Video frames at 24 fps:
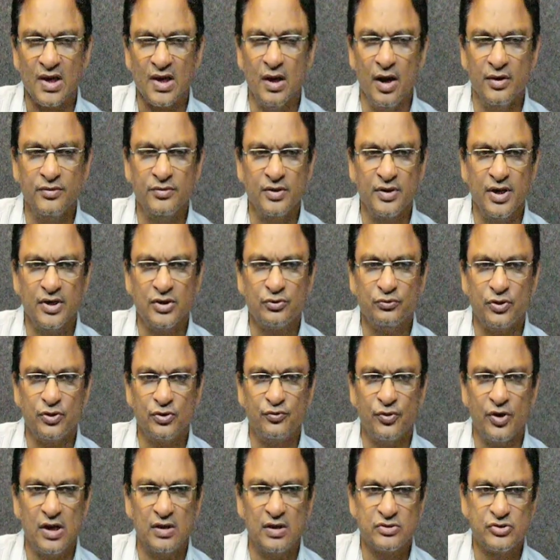And the network
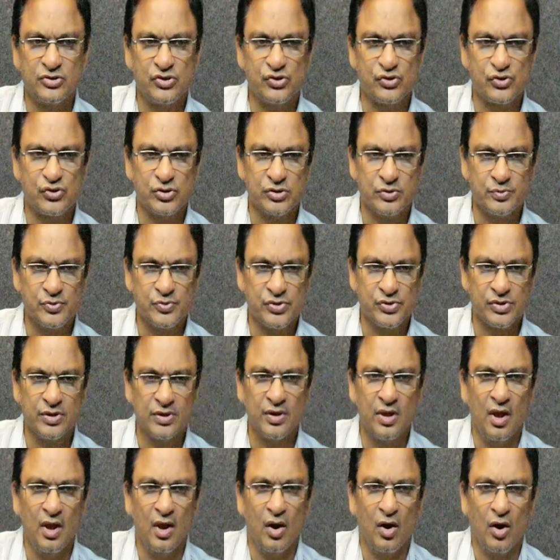file systems
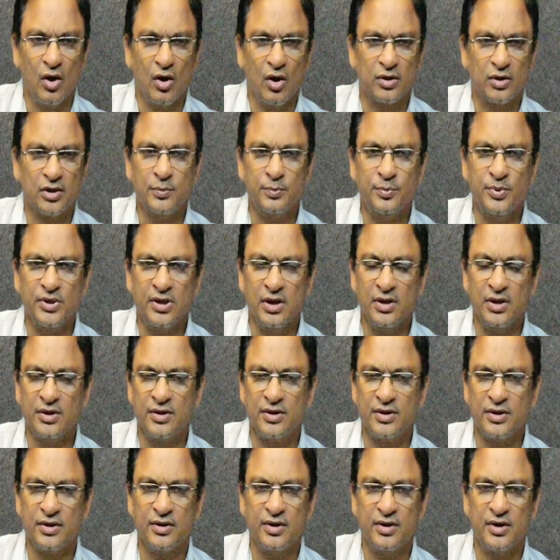are typically
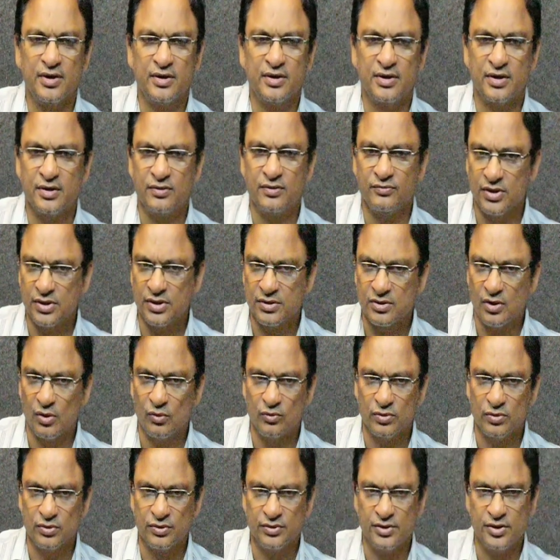integrated with
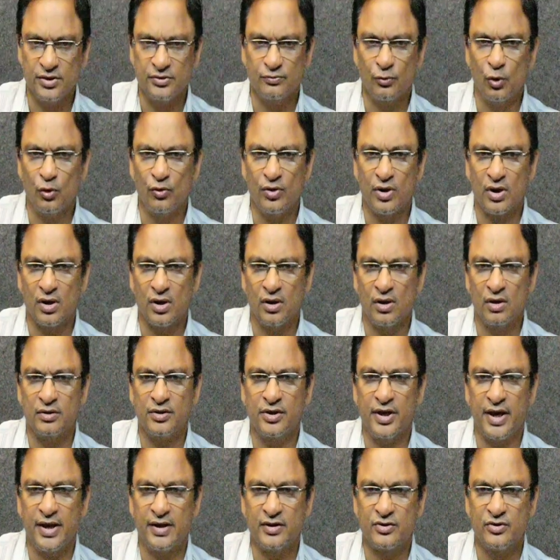the overall
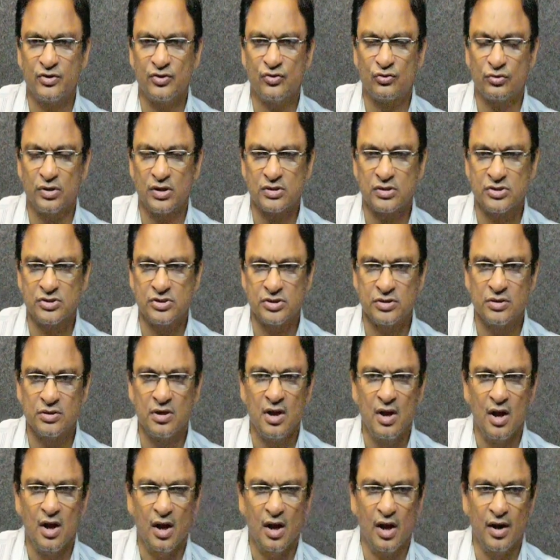directory structure
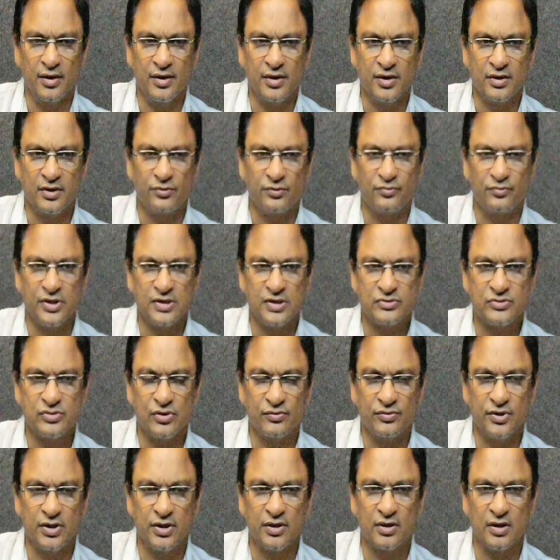and interface
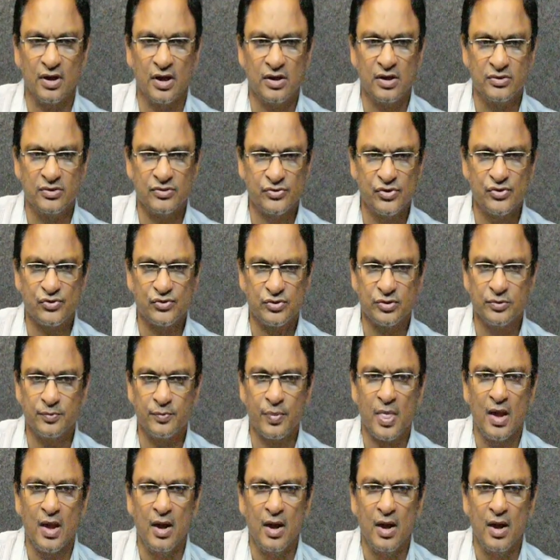of the client system.